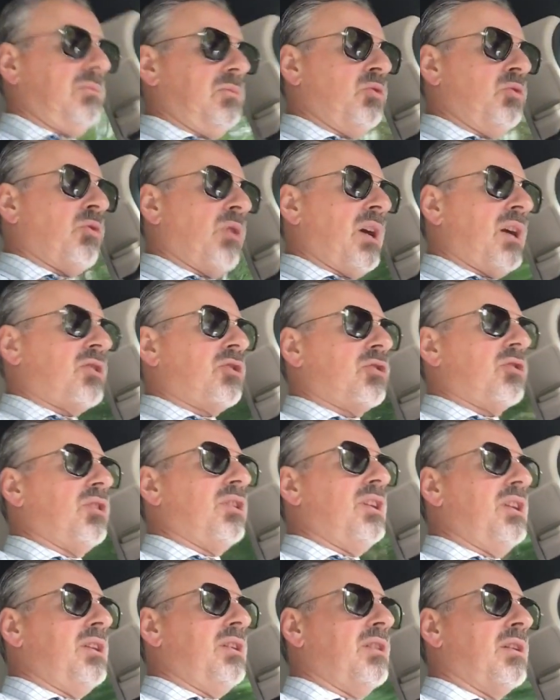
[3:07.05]
you're
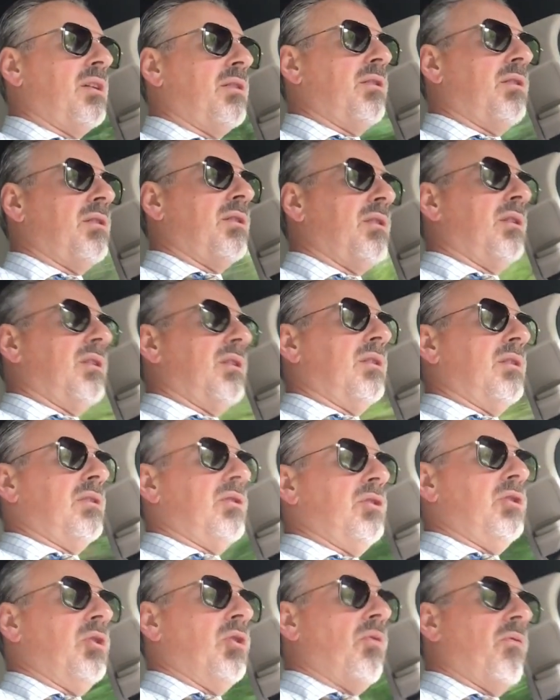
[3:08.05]
actually
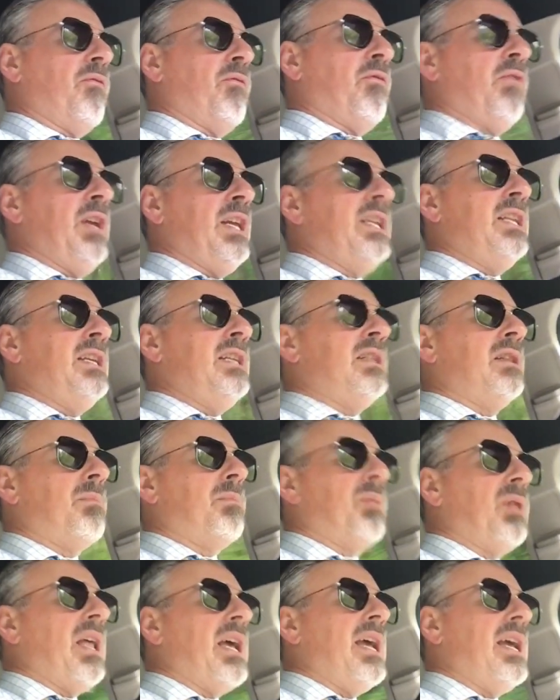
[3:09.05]
feeding the
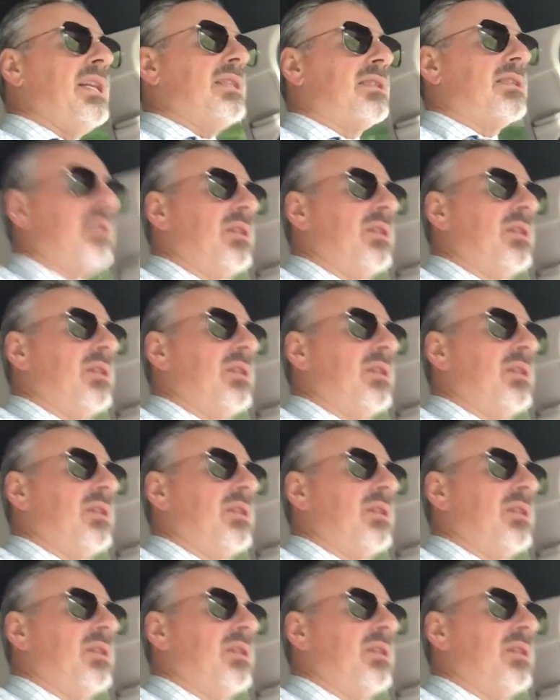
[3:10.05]
plants,